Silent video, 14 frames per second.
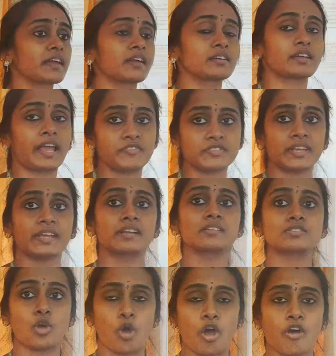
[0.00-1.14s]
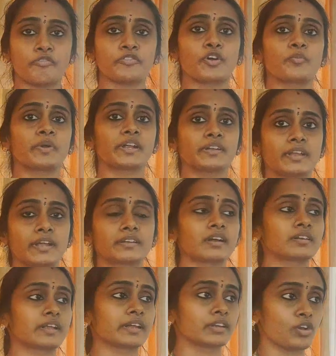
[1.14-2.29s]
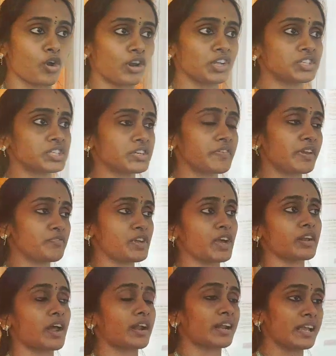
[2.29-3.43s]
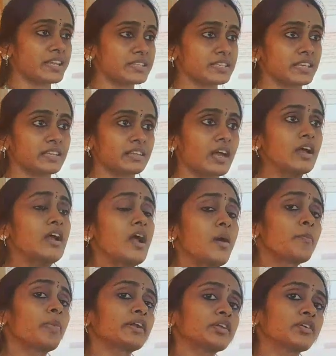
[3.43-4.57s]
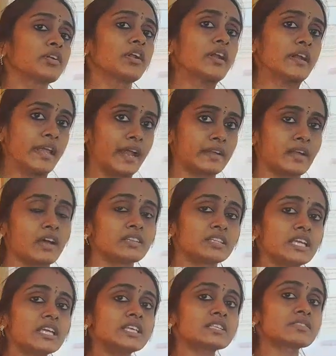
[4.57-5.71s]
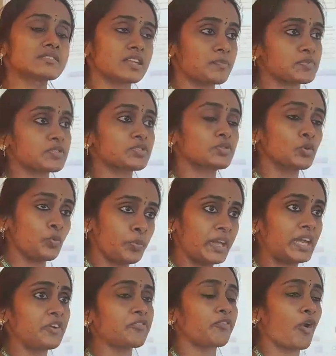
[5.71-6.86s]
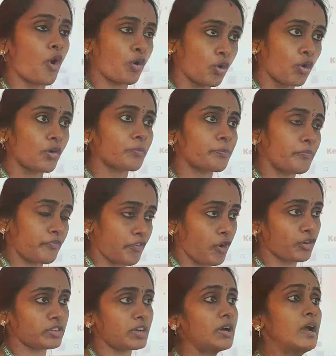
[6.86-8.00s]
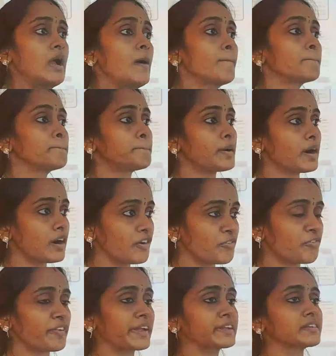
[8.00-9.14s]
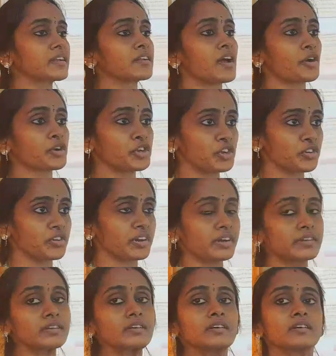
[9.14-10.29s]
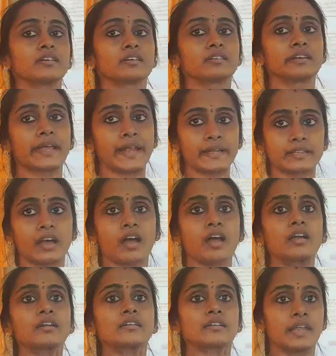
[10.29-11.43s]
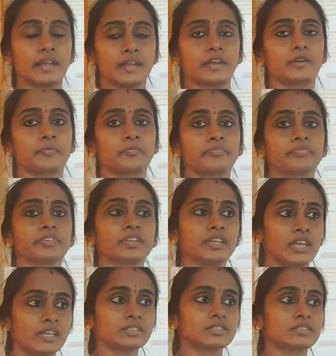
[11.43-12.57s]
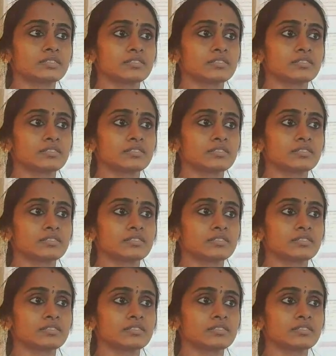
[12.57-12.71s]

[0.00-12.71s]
life cycles of your big data technology. When we are analyzing the particular data, these steps to be followed for the perfect and accurate data taken. Yes.